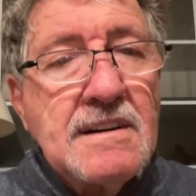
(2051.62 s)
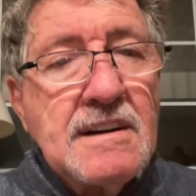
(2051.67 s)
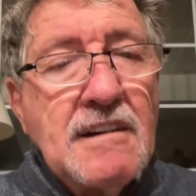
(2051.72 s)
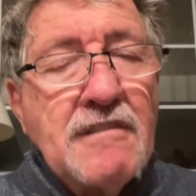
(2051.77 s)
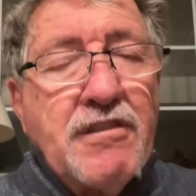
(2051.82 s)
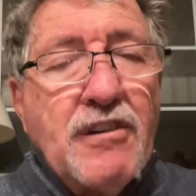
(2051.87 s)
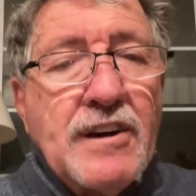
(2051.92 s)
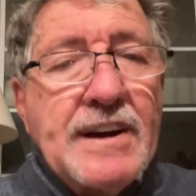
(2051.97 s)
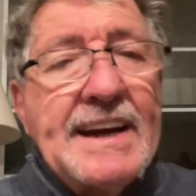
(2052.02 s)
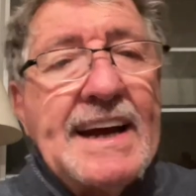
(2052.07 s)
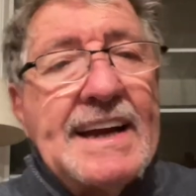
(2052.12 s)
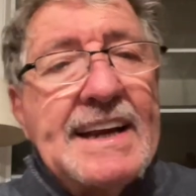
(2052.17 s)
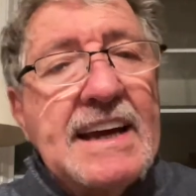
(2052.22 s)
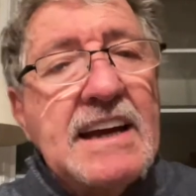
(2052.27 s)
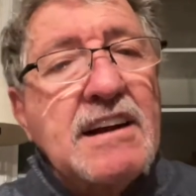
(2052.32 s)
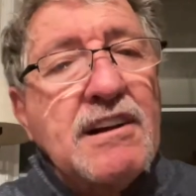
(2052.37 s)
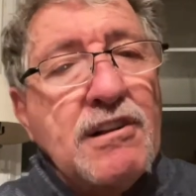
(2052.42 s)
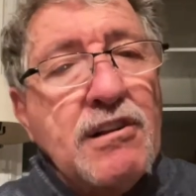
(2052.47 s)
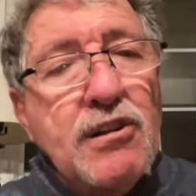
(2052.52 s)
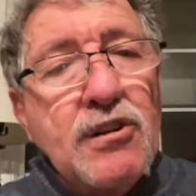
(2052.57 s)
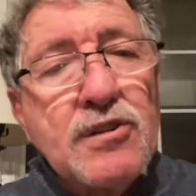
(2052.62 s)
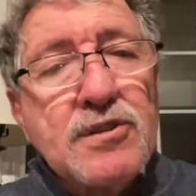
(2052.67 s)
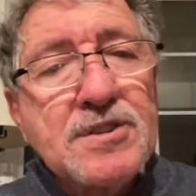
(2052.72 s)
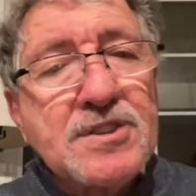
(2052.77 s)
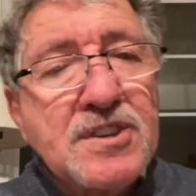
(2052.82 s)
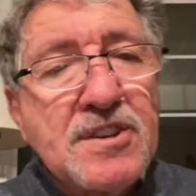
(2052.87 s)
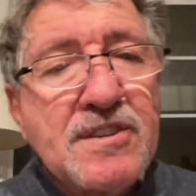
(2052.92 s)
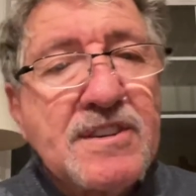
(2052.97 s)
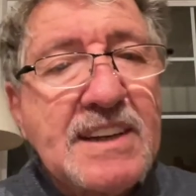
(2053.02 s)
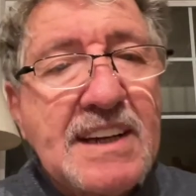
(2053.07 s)
for getting
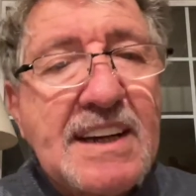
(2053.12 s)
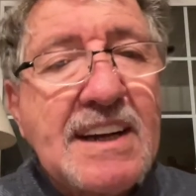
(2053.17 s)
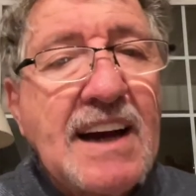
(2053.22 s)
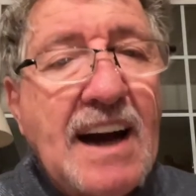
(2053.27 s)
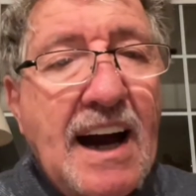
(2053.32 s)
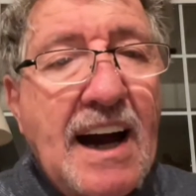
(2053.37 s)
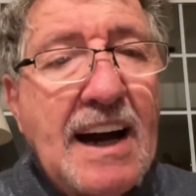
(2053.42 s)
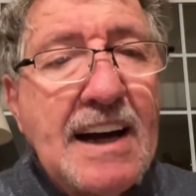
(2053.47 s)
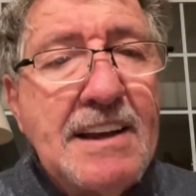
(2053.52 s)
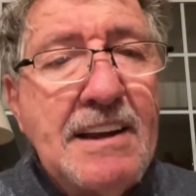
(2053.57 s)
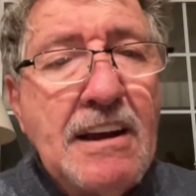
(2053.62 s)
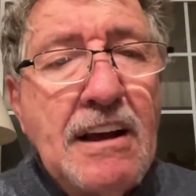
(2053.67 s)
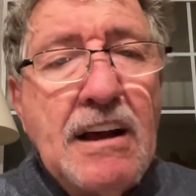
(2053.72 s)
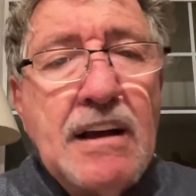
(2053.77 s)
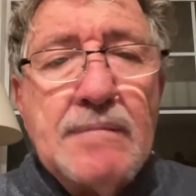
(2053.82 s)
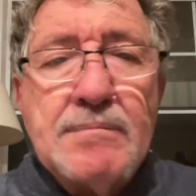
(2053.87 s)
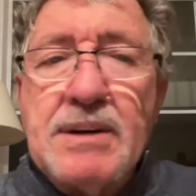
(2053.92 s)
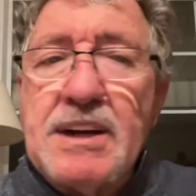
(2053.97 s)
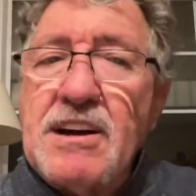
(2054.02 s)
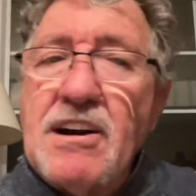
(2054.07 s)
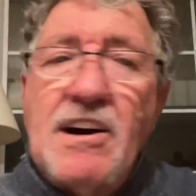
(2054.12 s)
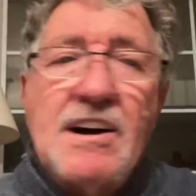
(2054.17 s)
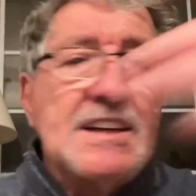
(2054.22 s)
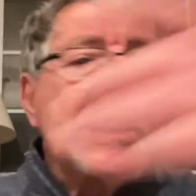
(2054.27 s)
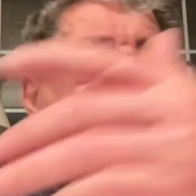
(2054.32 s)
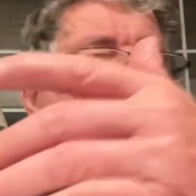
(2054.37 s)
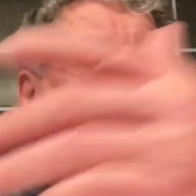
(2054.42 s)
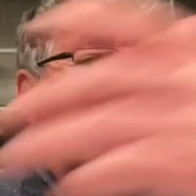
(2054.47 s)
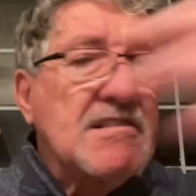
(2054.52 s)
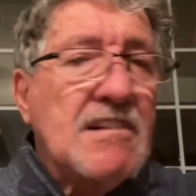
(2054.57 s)
closer to God?
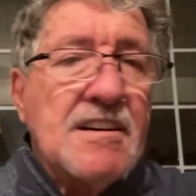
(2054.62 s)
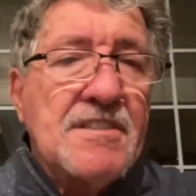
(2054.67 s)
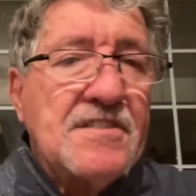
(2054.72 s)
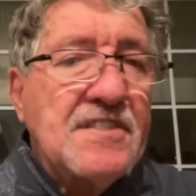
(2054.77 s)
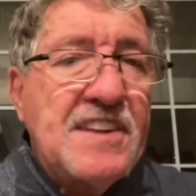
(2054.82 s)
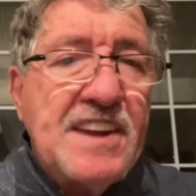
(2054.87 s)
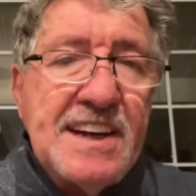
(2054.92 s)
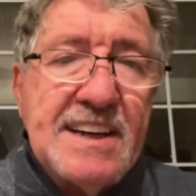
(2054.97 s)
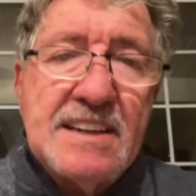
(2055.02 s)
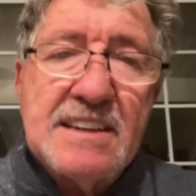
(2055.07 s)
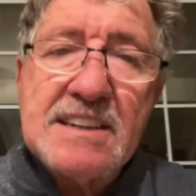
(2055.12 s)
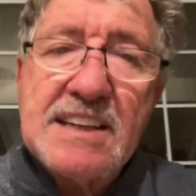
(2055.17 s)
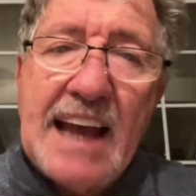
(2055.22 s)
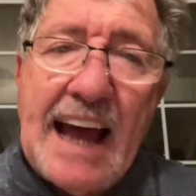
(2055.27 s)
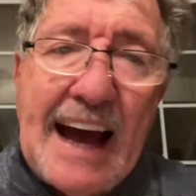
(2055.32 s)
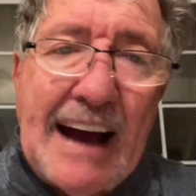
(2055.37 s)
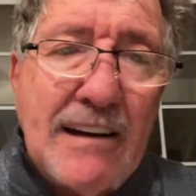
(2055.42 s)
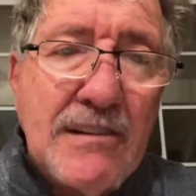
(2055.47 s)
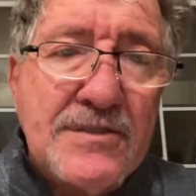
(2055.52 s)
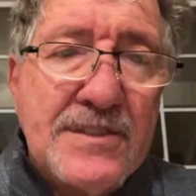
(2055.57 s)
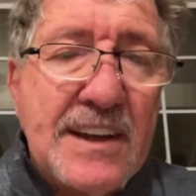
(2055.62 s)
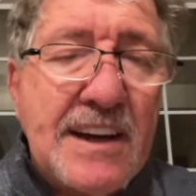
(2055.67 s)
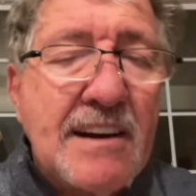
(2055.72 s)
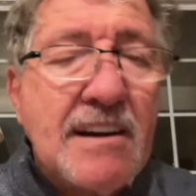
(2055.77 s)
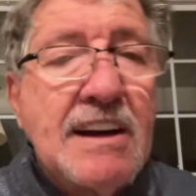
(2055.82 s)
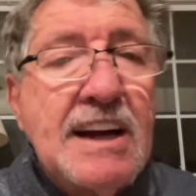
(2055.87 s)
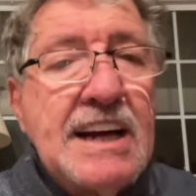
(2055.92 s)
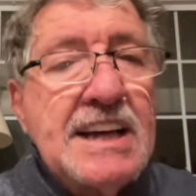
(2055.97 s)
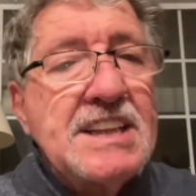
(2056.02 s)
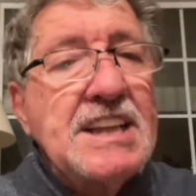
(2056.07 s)
Because there are things out
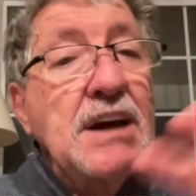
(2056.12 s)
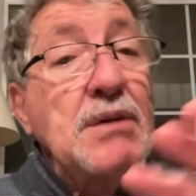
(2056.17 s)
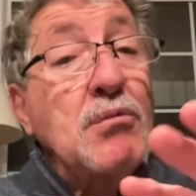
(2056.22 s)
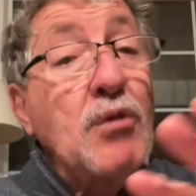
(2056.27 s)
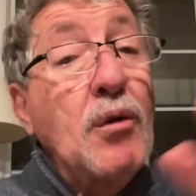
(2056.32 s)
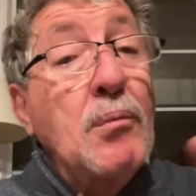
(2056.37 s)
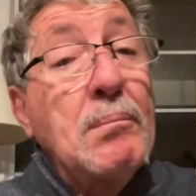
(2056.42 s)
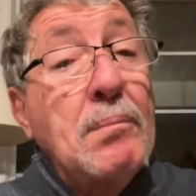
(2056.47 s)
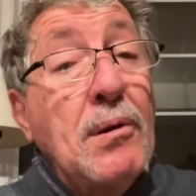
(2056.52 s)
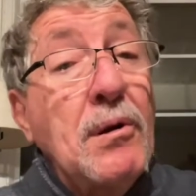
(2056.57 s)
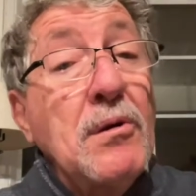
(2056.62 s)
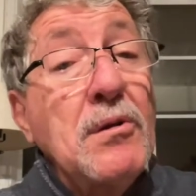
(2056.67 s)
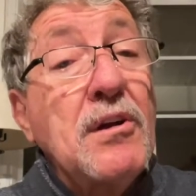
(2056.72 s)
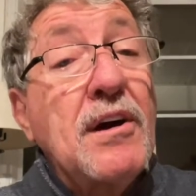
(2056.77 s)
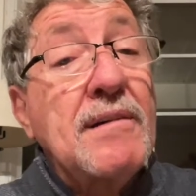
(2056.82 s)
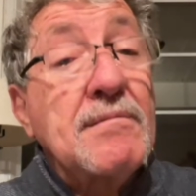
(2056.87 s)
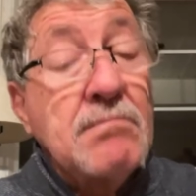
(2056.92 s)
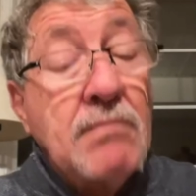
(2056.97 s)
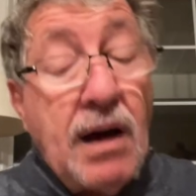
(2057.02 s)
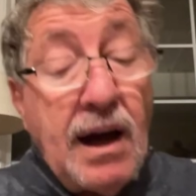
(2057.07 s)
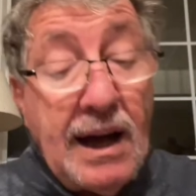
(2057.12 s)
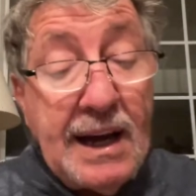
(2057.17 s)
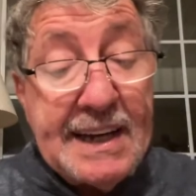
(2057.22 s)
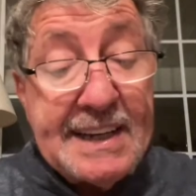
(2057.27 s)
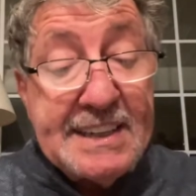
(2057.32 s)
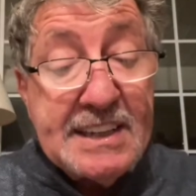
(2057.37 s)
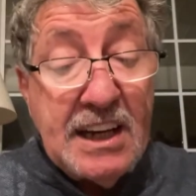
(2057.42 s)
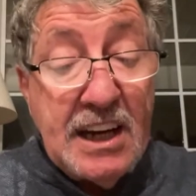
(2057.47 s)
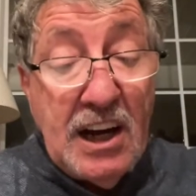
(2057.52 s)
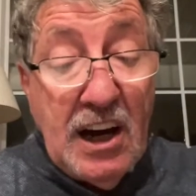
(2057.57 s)
there that will pull our
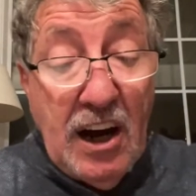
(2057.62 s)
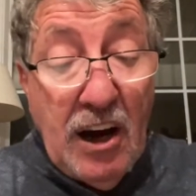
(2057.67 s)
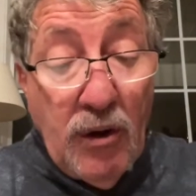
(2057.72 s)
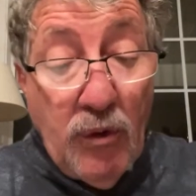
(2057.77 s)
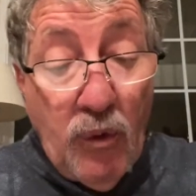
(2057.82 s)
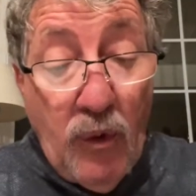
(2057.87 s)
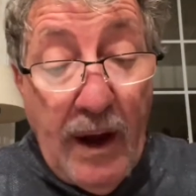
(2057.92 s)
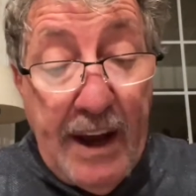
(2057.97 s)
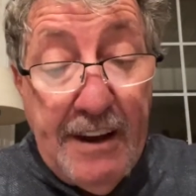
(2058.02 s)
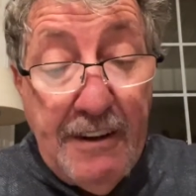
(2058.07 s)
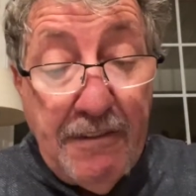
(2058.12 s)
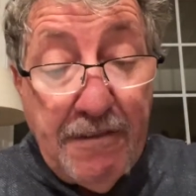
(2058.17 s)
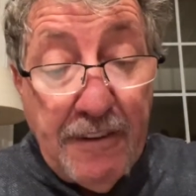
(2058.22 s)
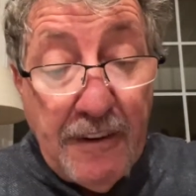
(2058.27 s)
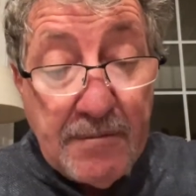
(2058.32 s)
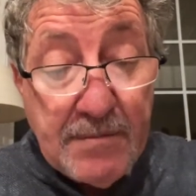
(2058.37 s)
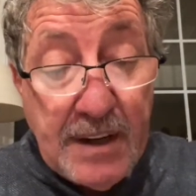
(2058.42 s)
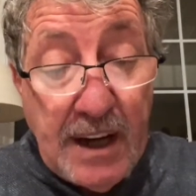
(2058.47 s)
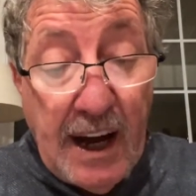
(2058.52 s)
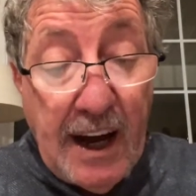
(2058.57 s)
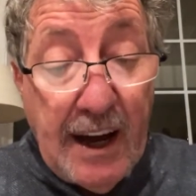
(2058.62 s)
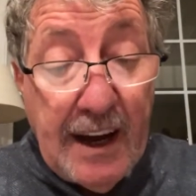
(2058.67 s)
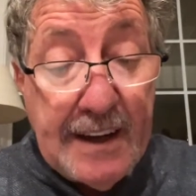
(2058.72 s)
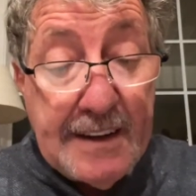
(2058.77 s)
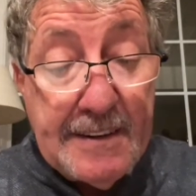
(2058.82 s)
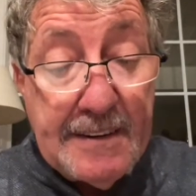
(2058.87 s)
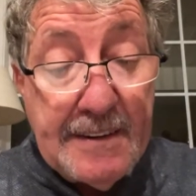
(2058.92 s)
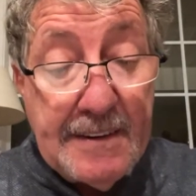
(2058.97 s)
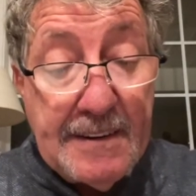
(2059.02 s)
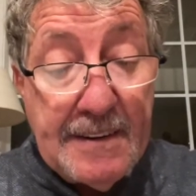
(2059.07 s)
mind away from
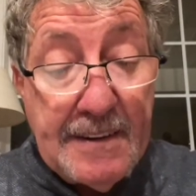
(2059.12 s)
God.